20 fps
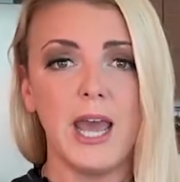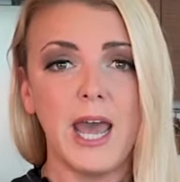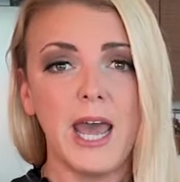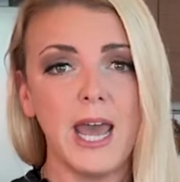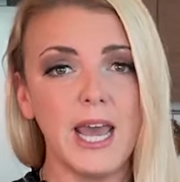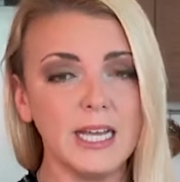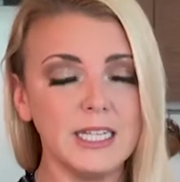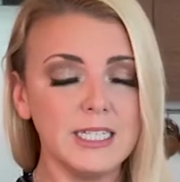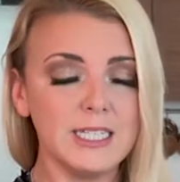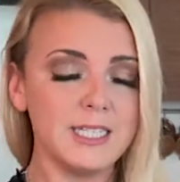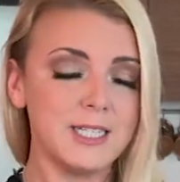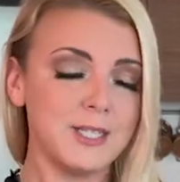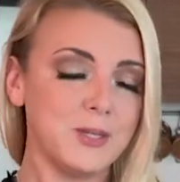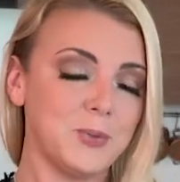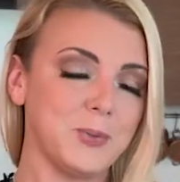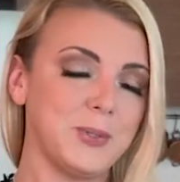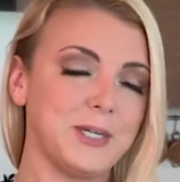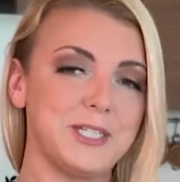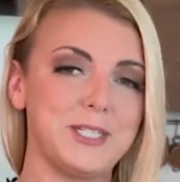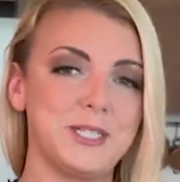hence
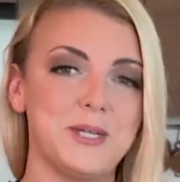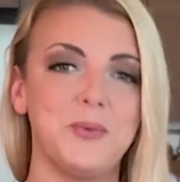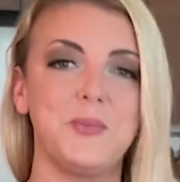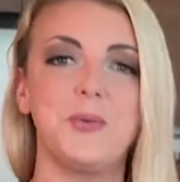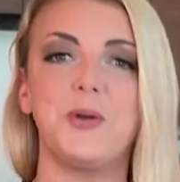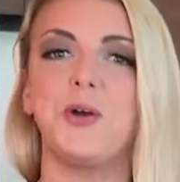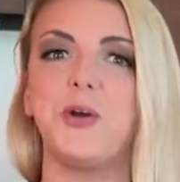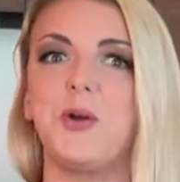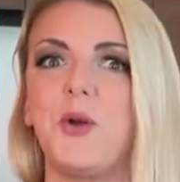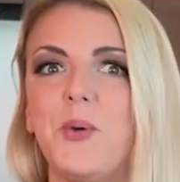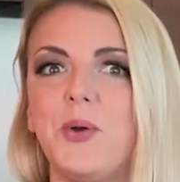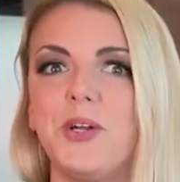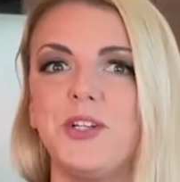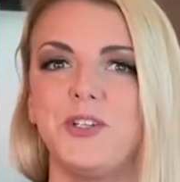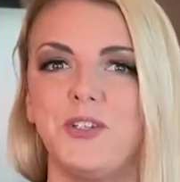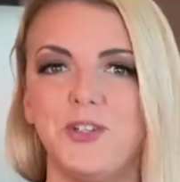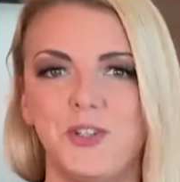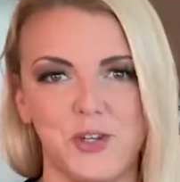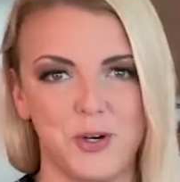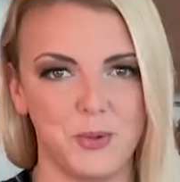the reason we are going
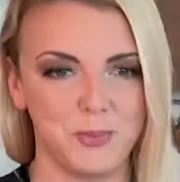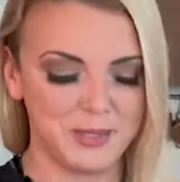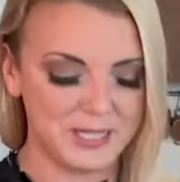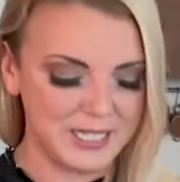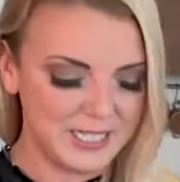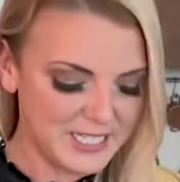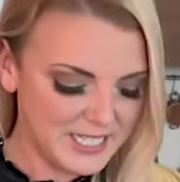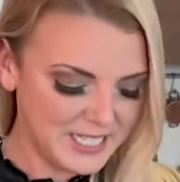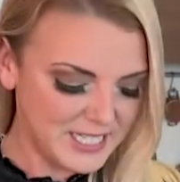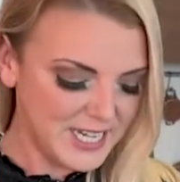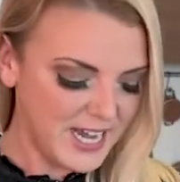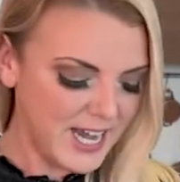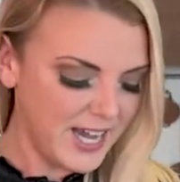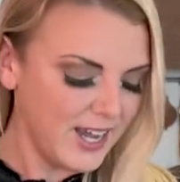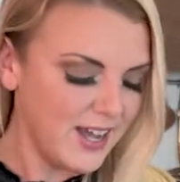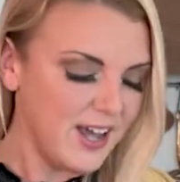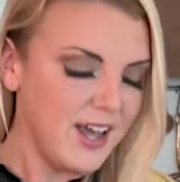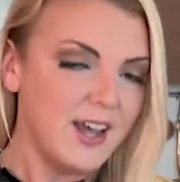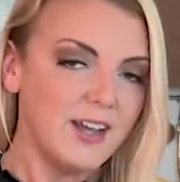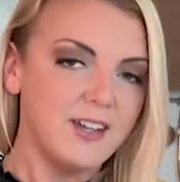to Germany
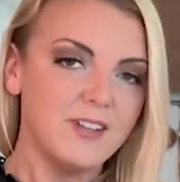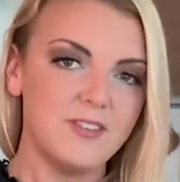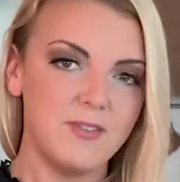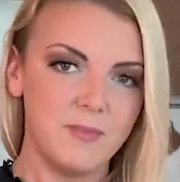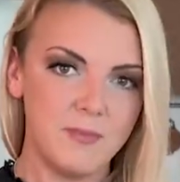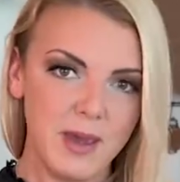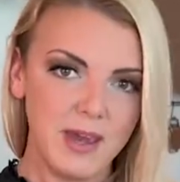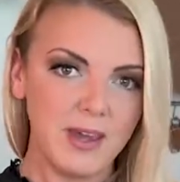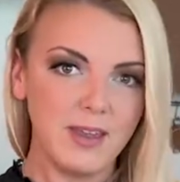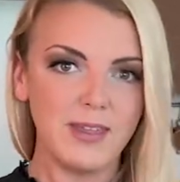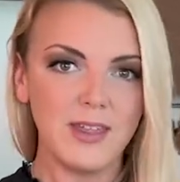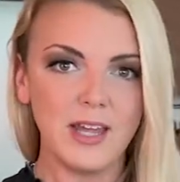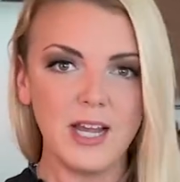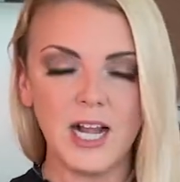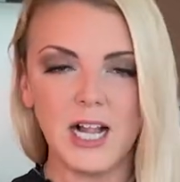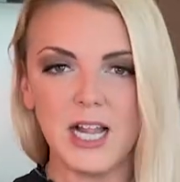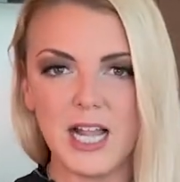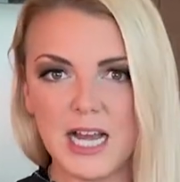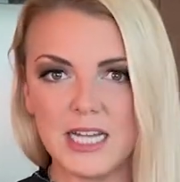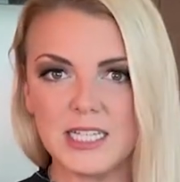today, to make the
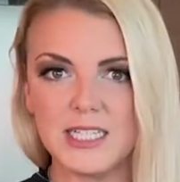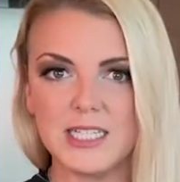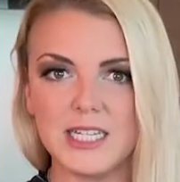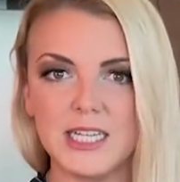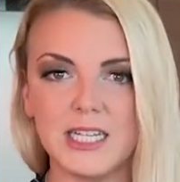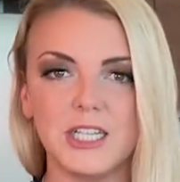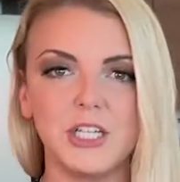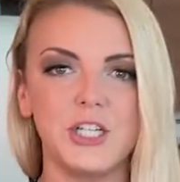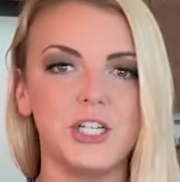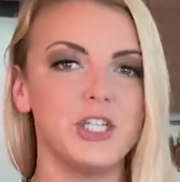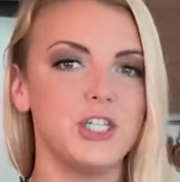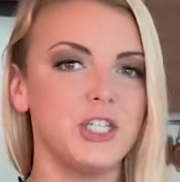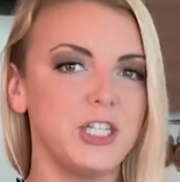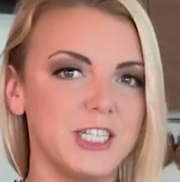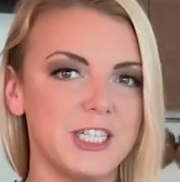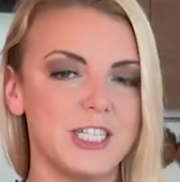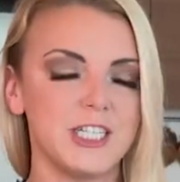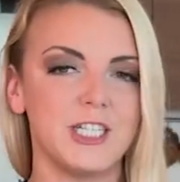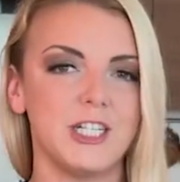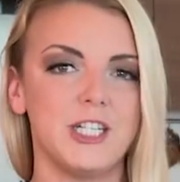classic
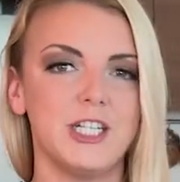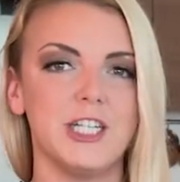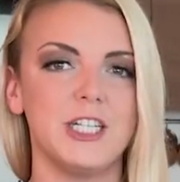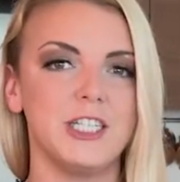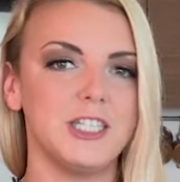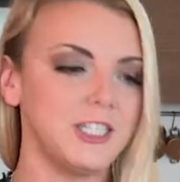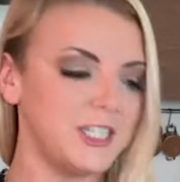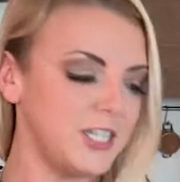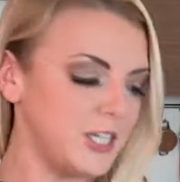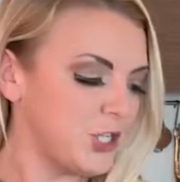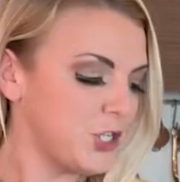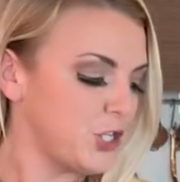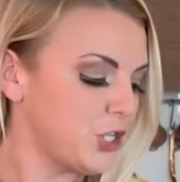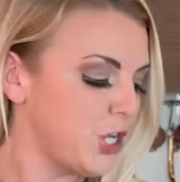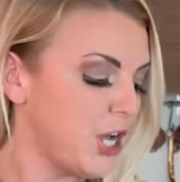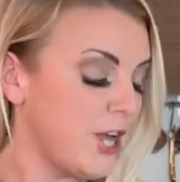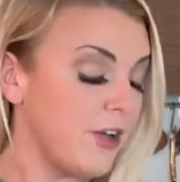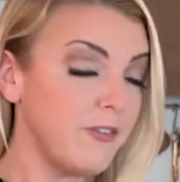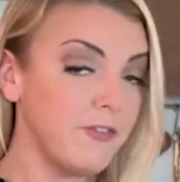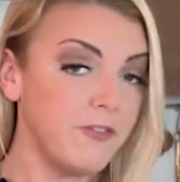Schnitzel dish,
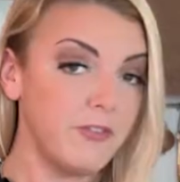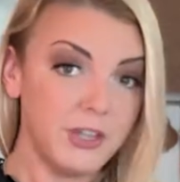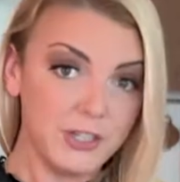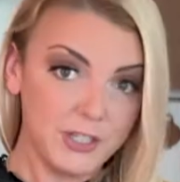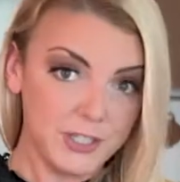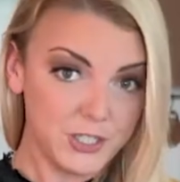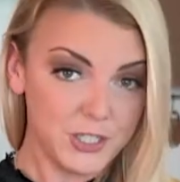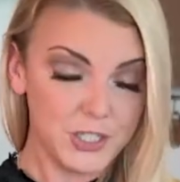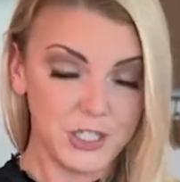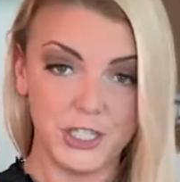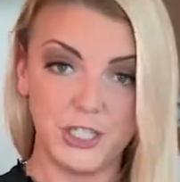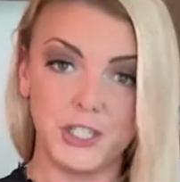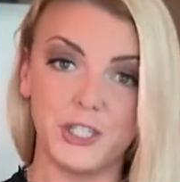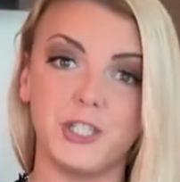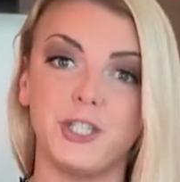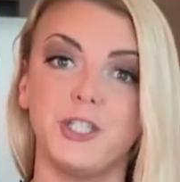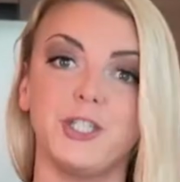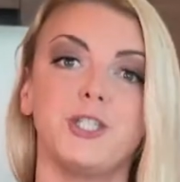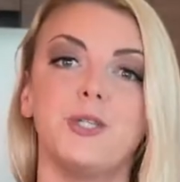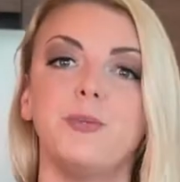veal
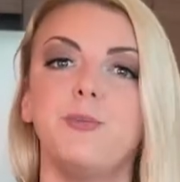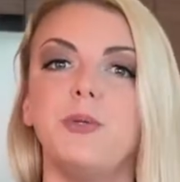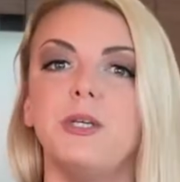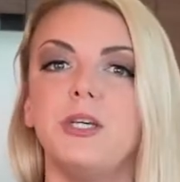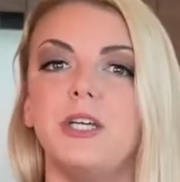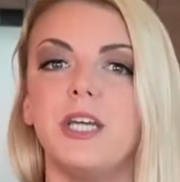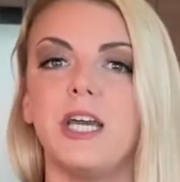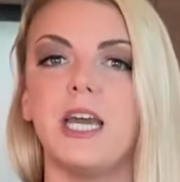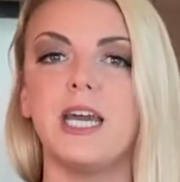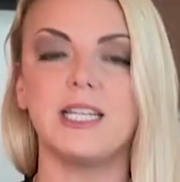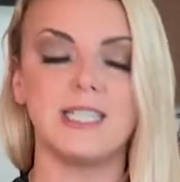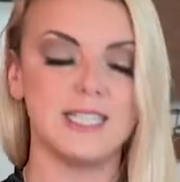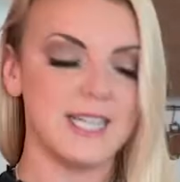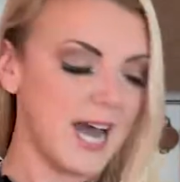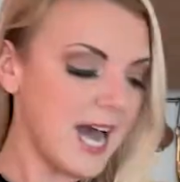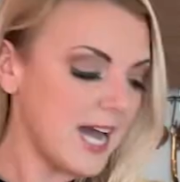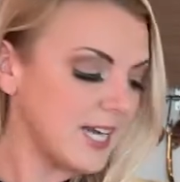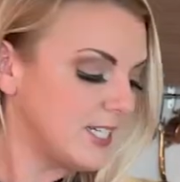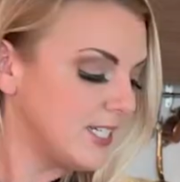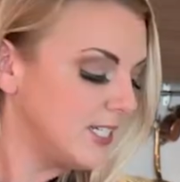Schnitzel to be
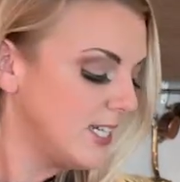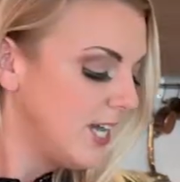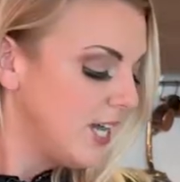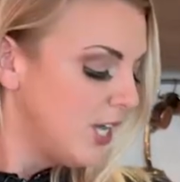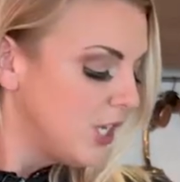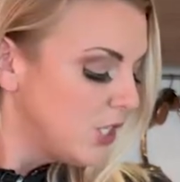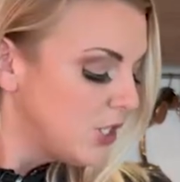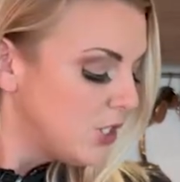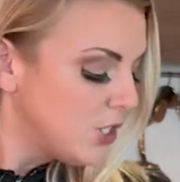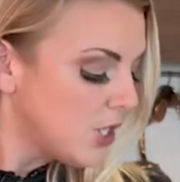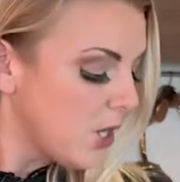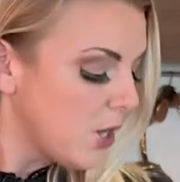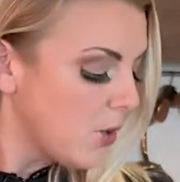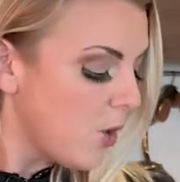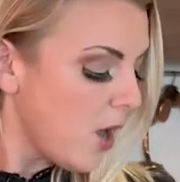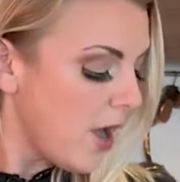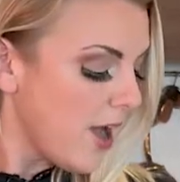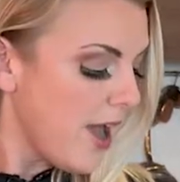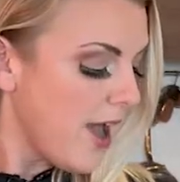exact. So I